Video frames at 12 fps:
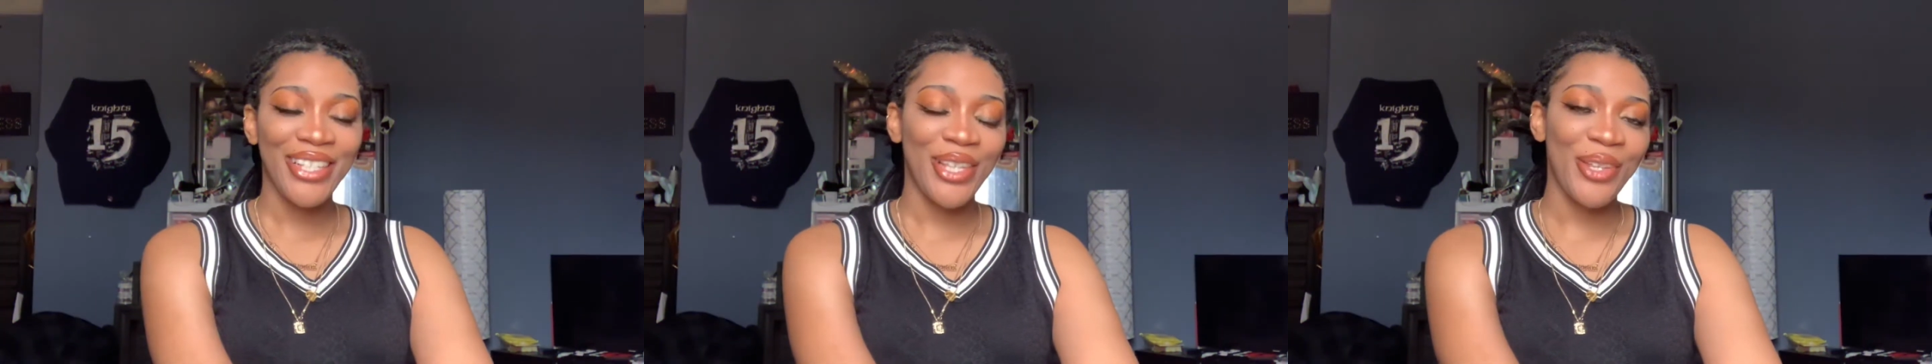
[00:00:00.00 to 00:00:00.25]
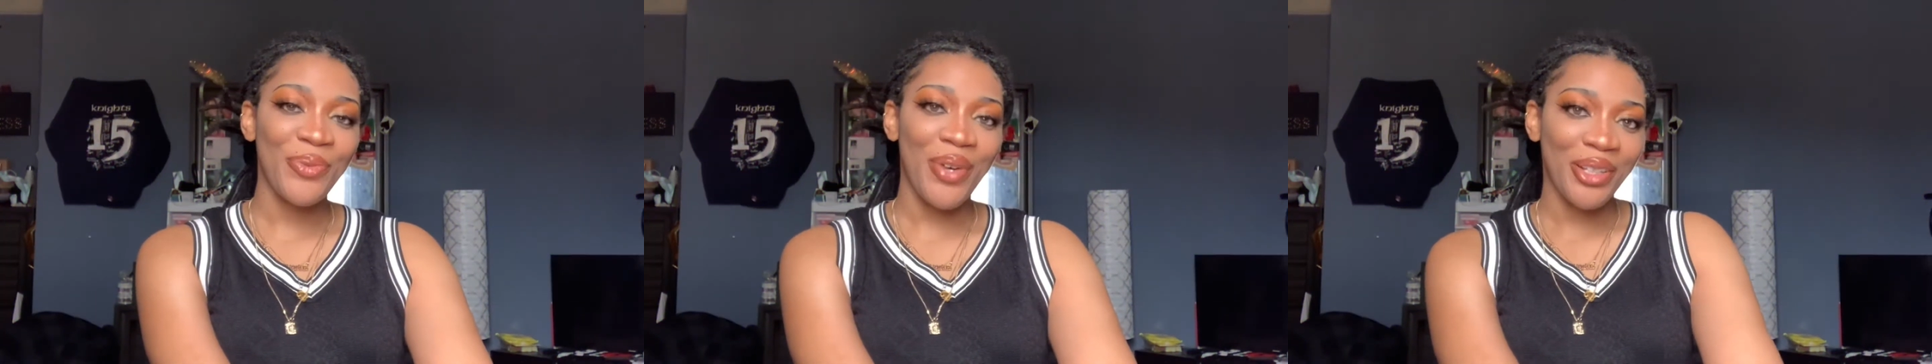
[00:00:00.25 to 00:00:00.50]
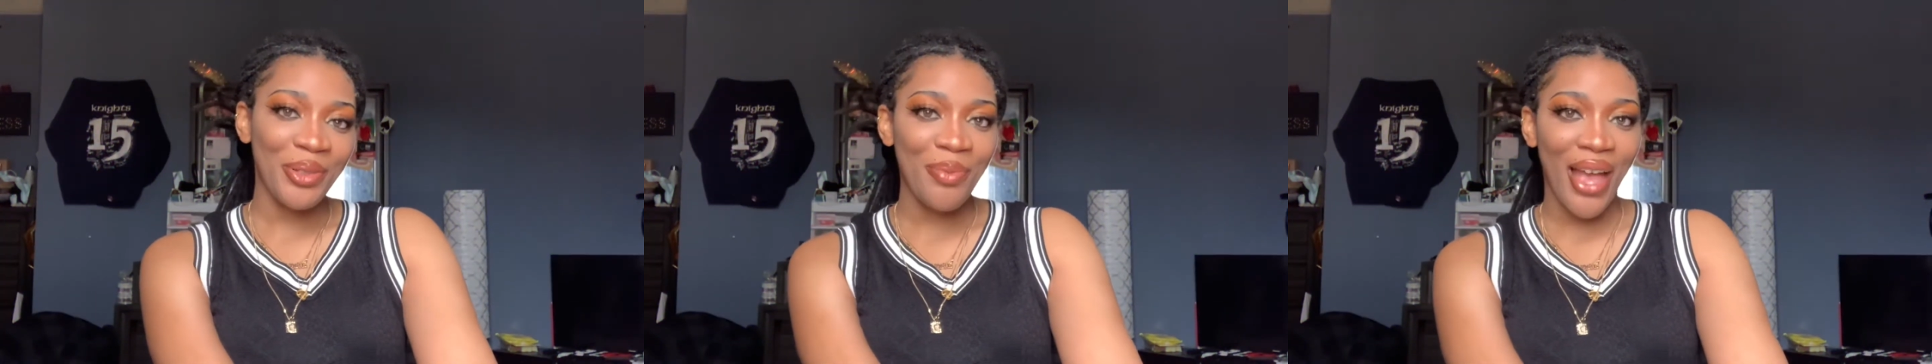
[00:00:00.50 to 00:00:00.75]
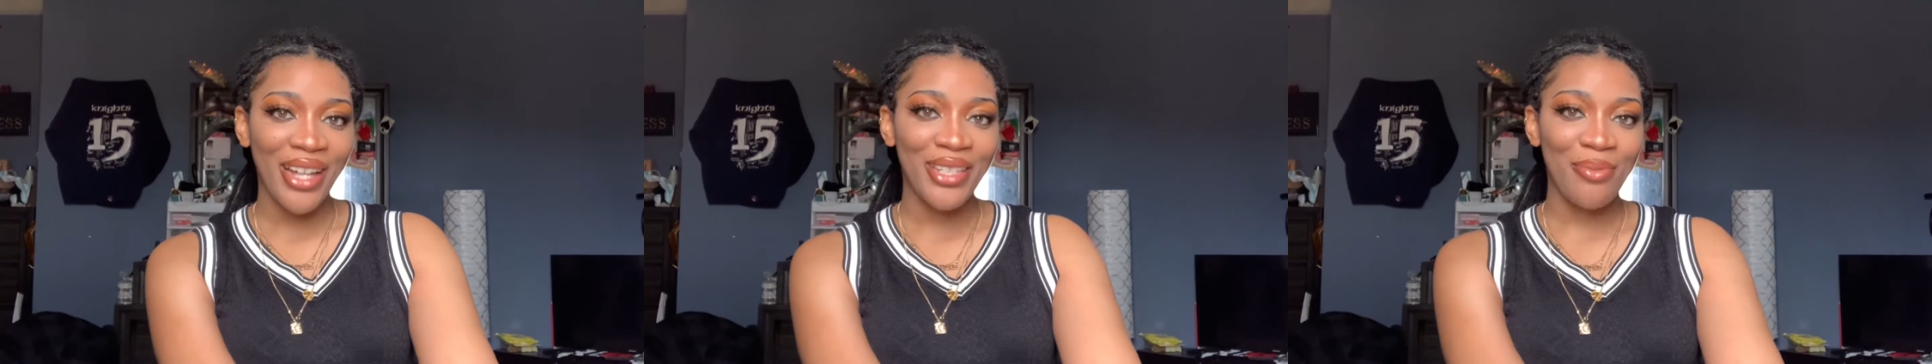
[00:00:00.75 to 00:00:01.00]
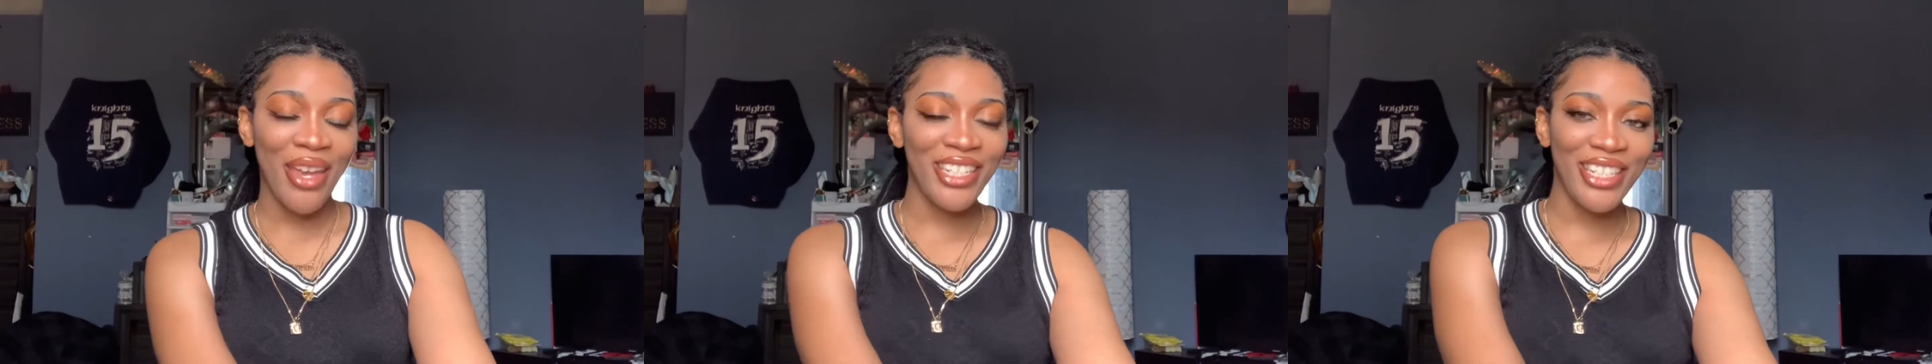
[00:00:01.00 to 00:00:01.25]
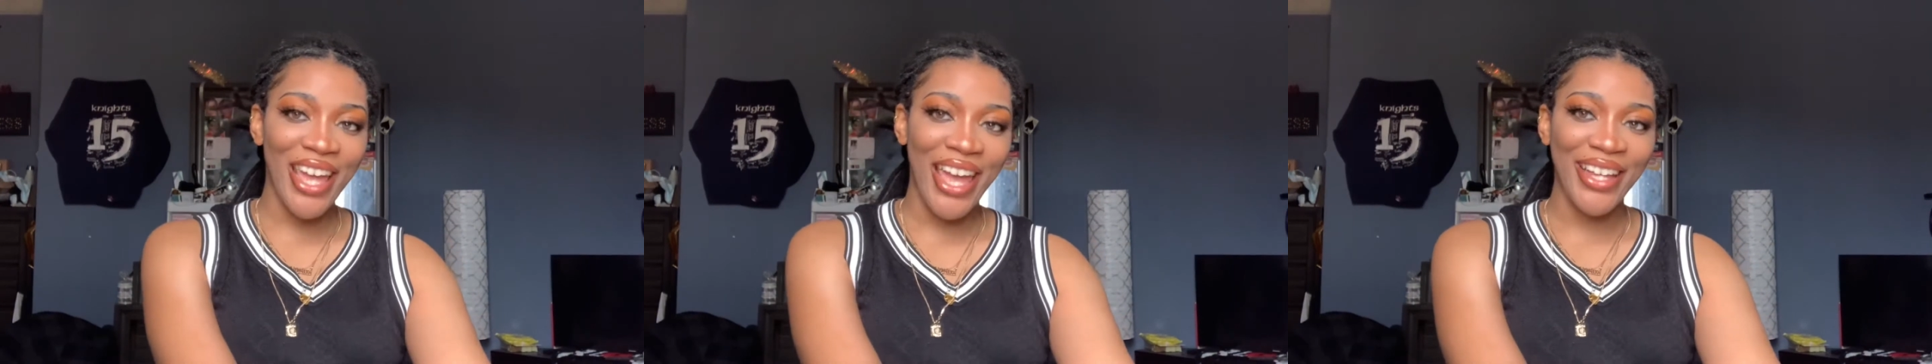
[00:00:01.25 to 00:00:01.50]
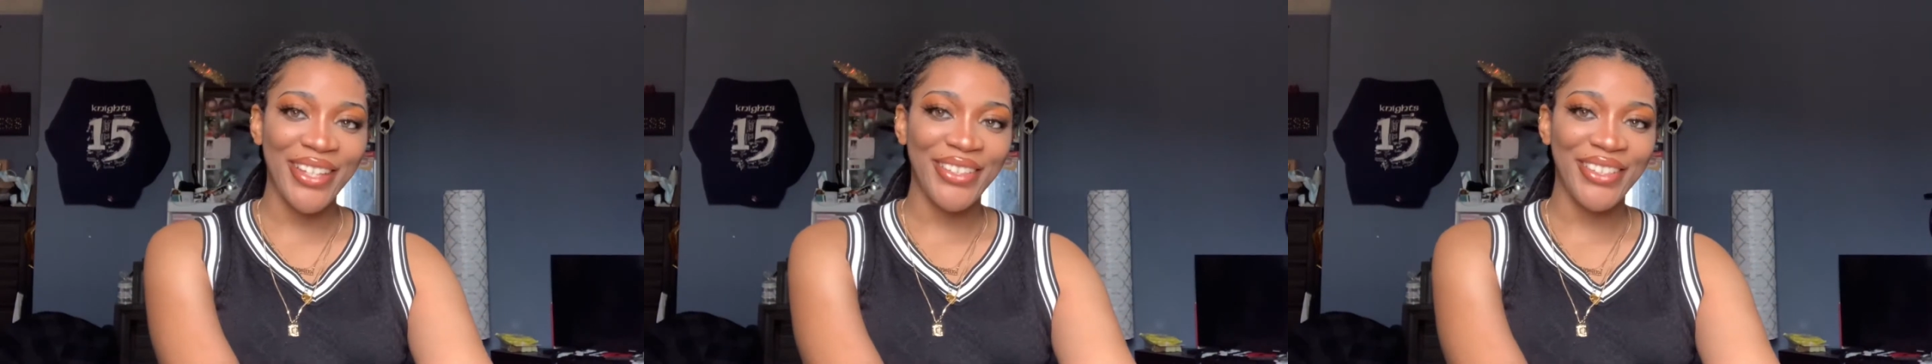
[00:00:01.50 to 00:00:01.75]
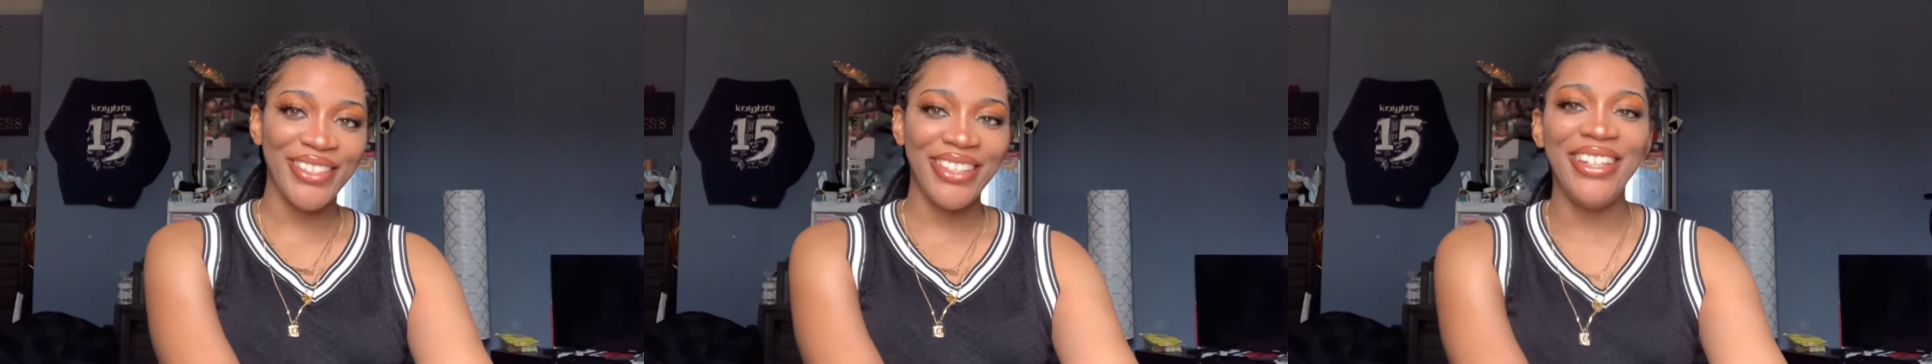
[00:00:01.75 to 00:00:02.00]
and welcome back to my
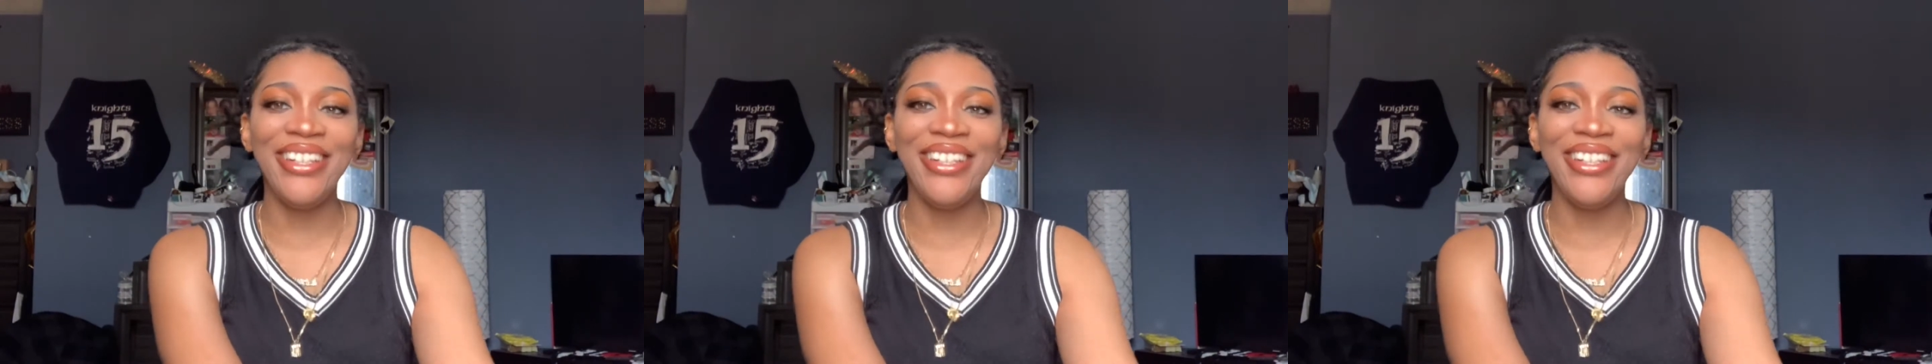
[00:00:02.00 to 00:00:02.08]
channel.